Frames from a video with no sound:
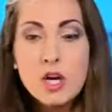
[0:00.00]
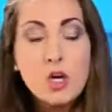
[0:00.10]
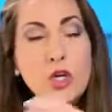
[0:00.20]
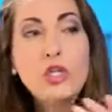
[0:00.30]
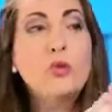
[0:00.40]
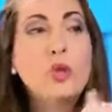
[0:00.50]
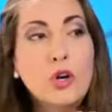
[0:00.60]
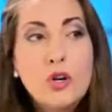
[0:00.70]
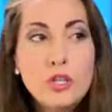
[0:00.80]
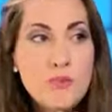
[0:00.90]
Could you
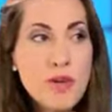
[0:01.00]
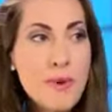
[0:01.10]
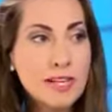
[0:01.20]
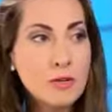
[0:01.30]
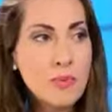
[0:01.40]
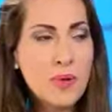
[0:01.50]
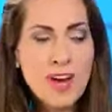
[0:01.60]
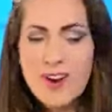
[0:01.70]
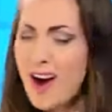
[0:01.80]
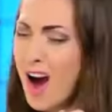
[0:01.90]
learn to be a basketball
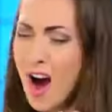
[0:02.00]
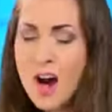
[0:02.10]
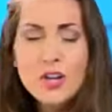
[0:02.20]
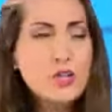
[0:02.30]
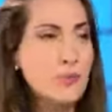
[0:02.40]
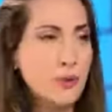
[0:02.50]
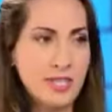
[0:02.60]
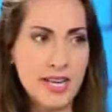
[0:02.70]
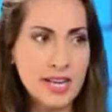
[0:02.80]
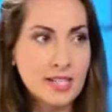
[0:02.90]
player?
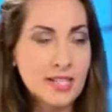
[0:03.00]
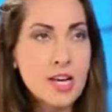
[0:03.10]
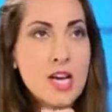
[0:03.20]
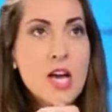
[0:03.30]
100%.